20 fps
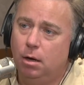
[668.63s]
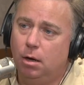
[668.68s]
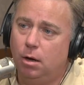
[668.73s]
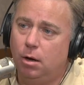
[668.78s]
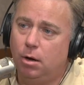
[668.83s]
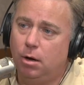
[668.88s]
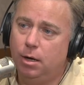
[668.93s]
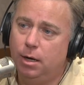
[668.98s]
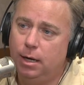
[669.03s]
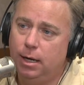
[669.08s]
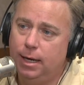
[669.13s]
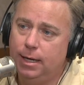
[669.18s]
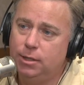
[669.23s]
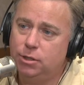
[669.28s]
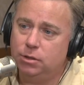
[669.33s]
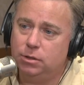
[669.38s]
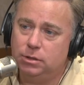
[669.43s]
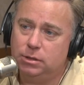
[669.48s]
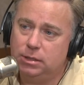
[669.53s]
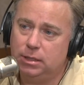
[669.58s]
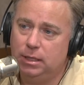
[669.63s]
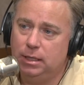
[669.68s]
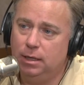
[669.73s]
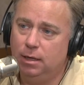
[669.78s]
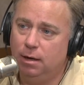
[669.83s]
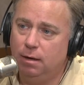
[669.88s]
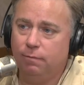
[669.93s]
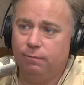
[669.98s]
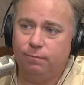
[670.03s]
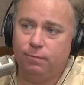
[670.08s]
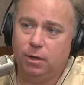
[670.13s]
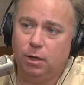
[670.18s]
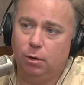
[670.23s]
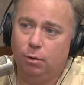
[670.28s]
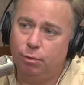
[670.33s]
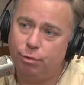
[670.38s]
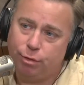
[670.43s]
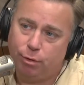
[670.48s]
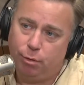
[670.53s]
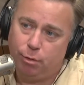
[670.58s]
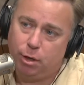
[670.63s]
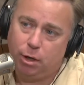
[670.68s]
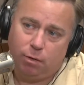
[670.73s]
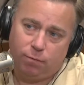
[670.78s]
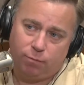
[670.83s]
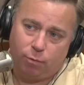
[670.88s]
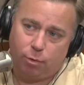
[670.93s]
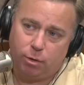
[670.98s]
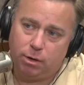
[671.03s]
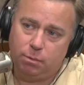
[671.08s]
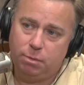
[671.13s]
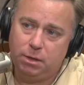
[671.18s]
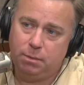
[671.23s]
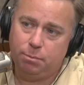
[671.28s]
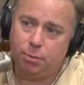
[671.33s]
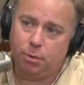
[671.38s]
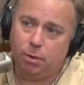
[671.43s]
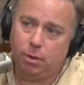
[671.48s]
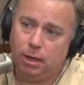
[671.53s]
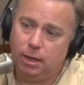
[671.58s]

on an agency of, you know, thirty or forty people.